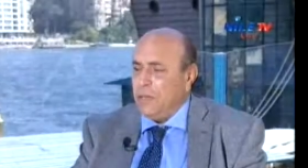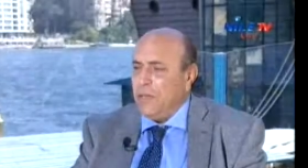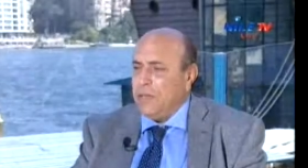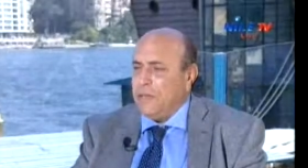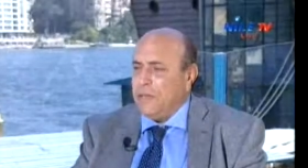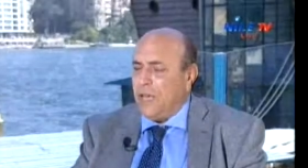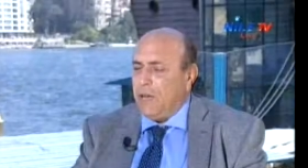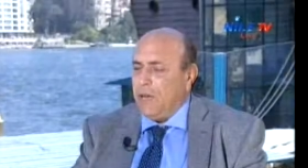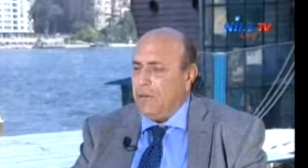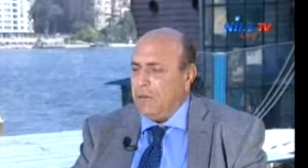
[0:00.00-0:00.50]

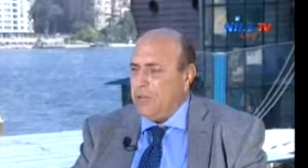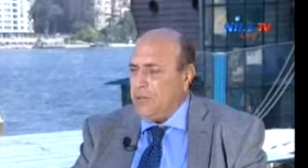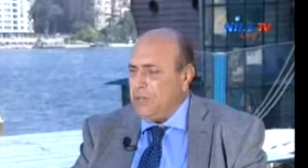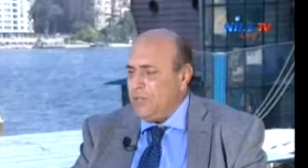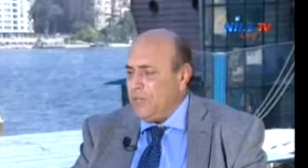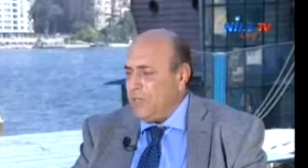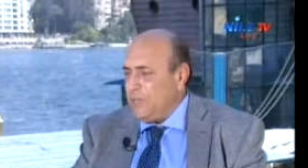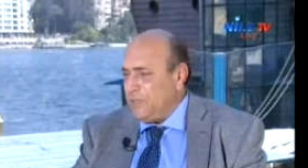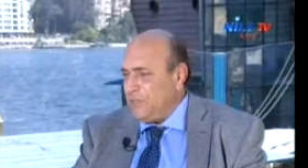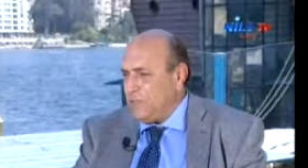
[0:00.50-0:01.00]
But I
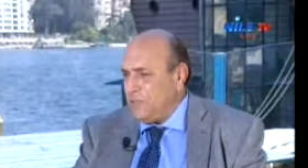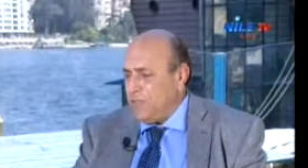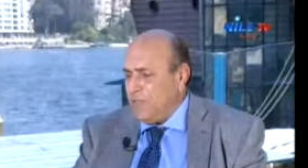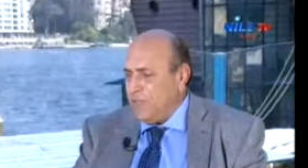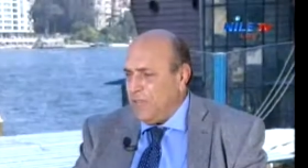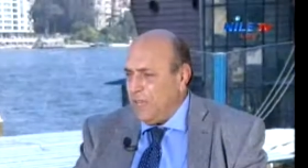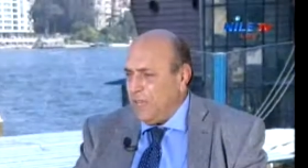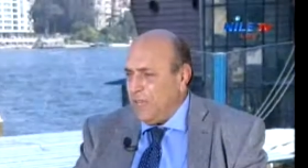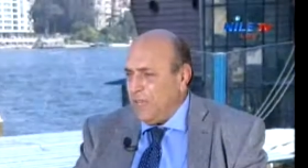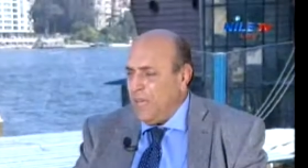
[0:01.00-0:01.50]
want just
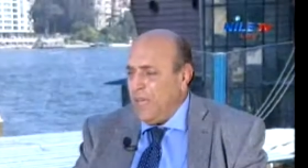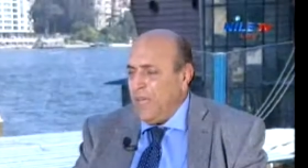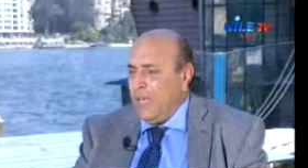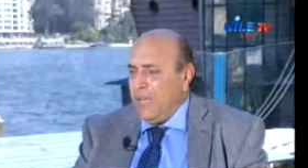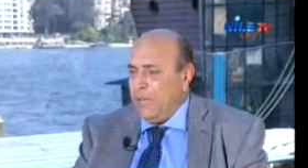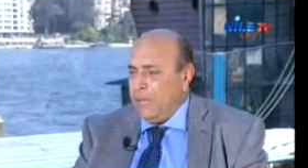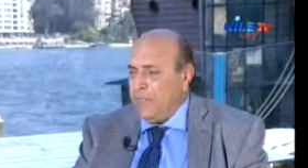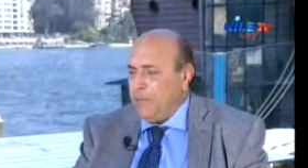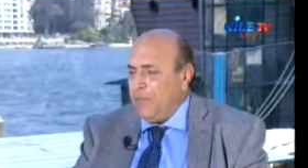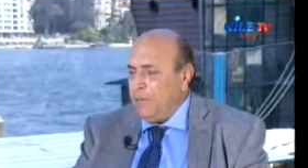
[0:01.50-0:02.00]

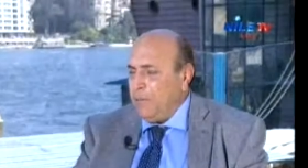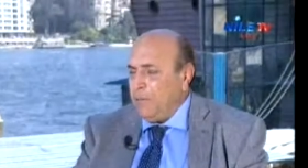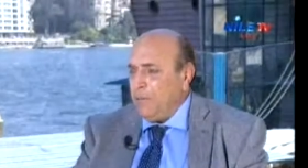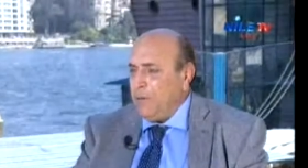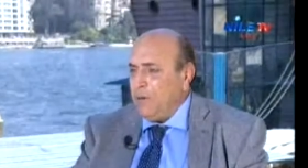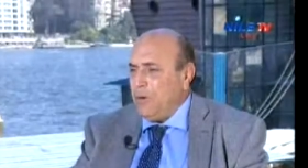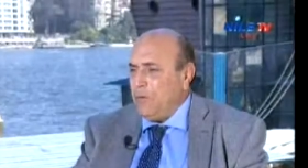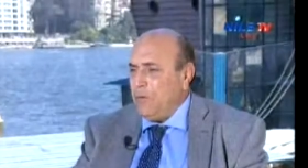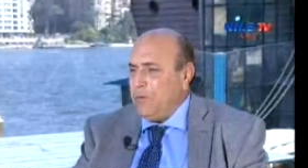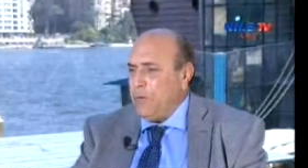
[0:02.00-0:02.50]
the
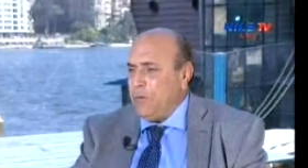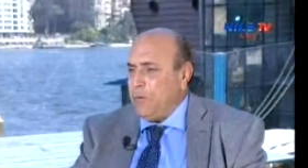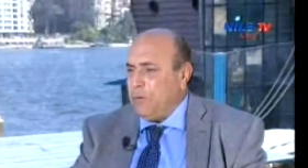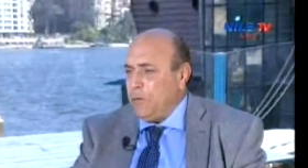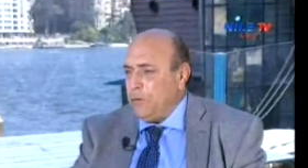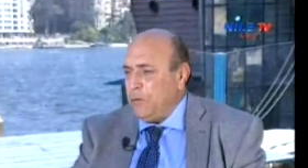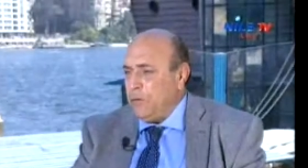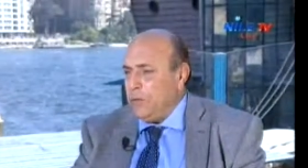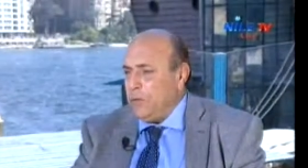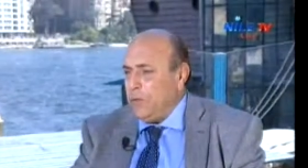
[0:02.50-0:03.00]
number of
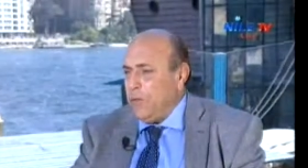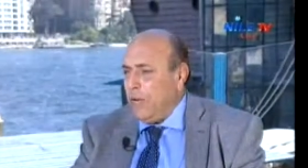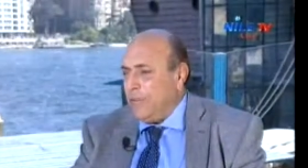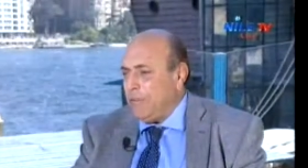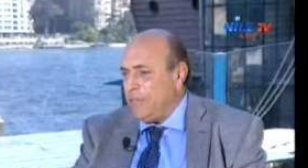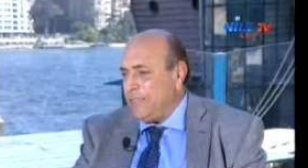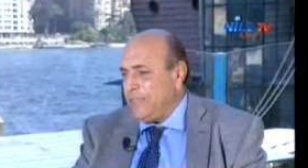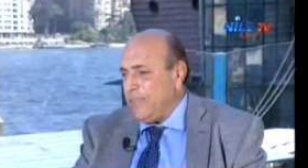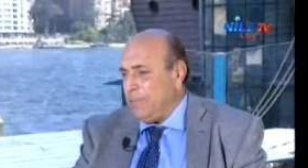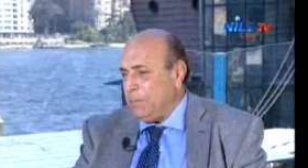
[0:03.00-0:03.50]
people you
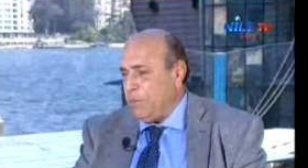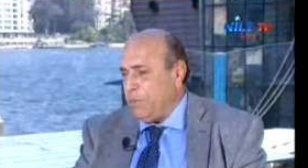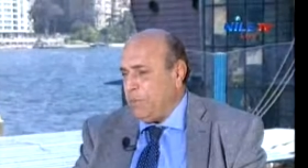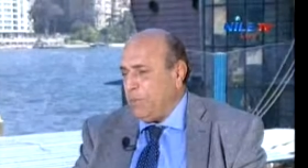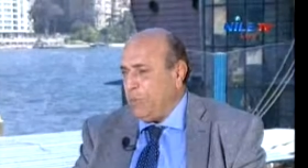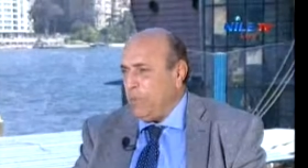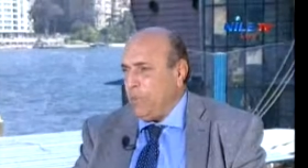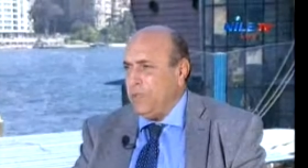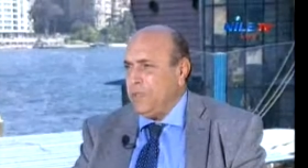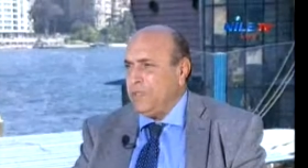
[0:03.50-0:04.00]
have said
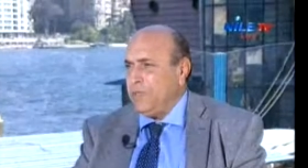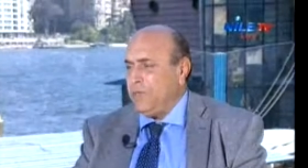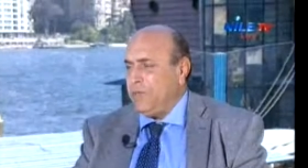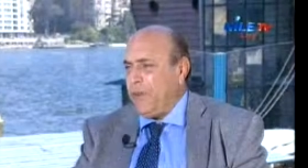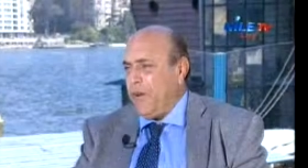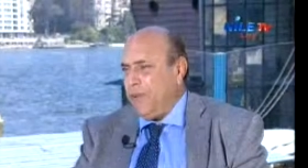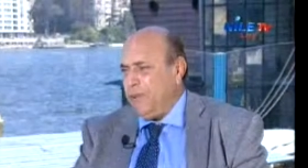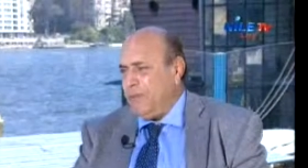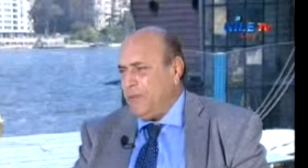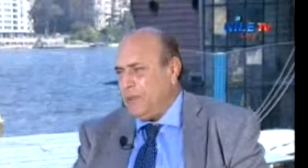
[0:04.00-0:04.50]
before to
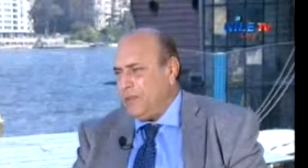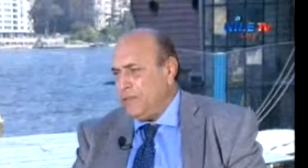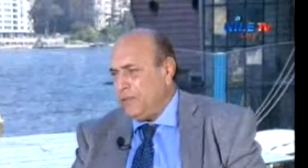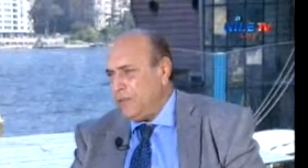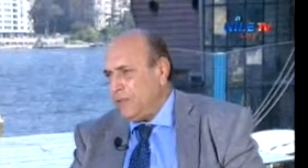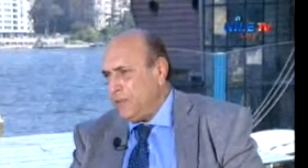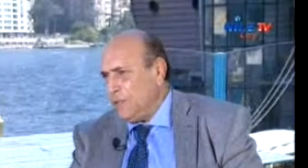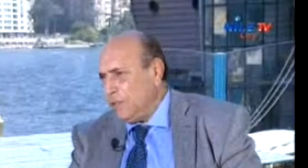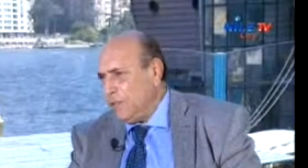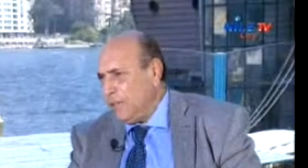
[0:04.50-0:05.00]

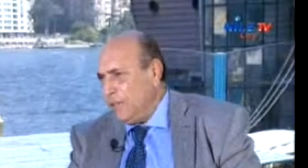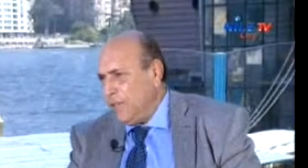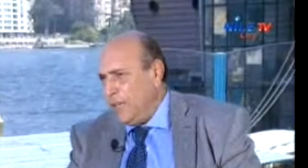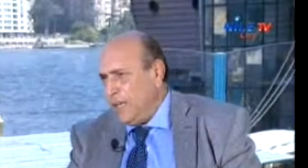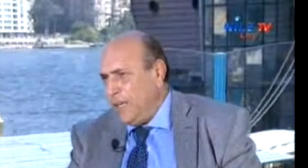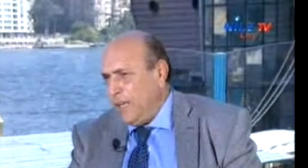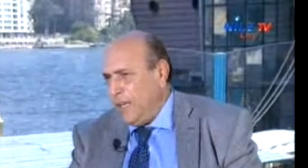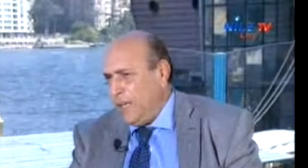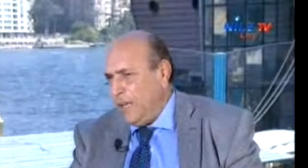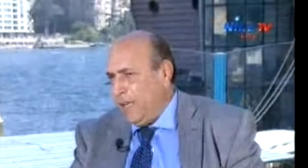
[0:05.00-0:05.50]

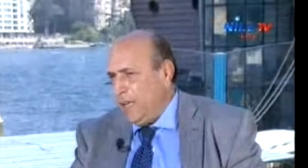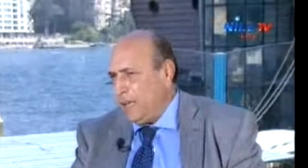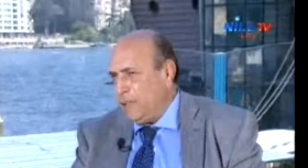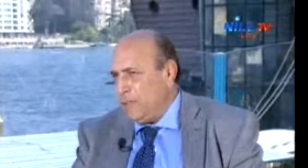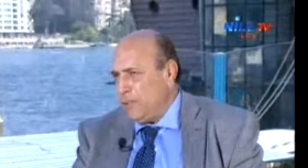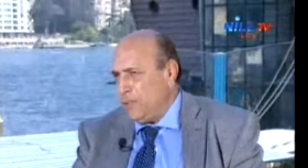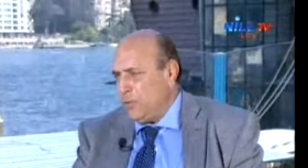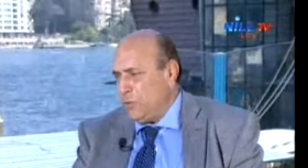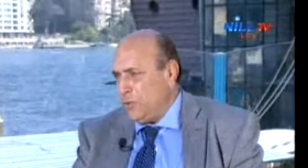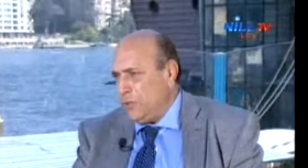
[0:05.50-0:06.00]

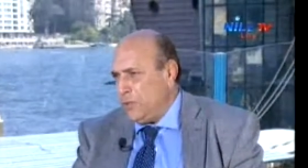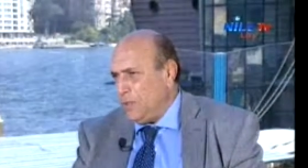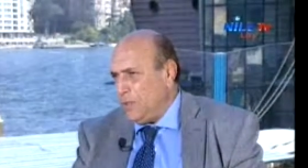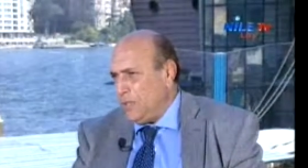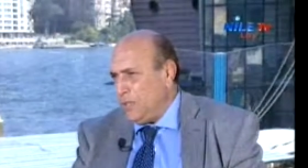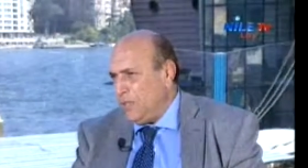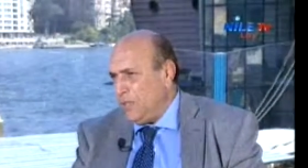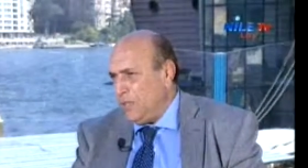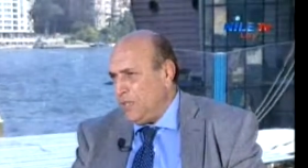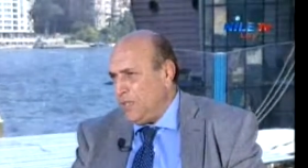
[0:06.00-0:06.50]

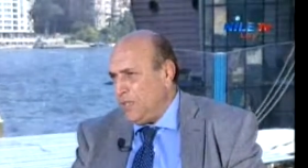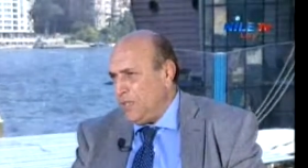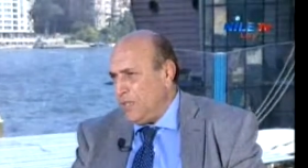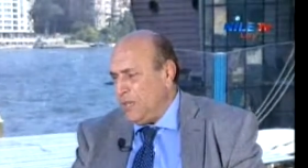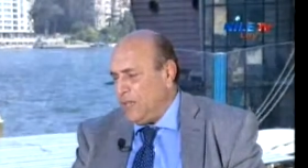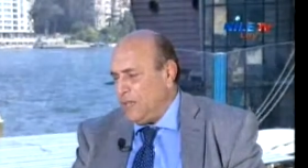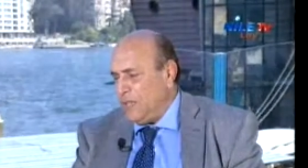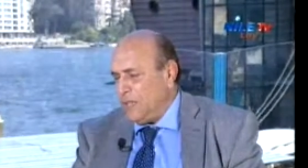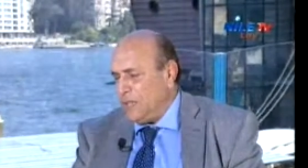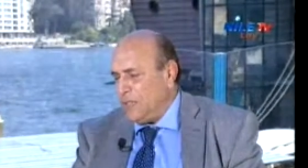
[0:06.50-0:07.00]
528, uh,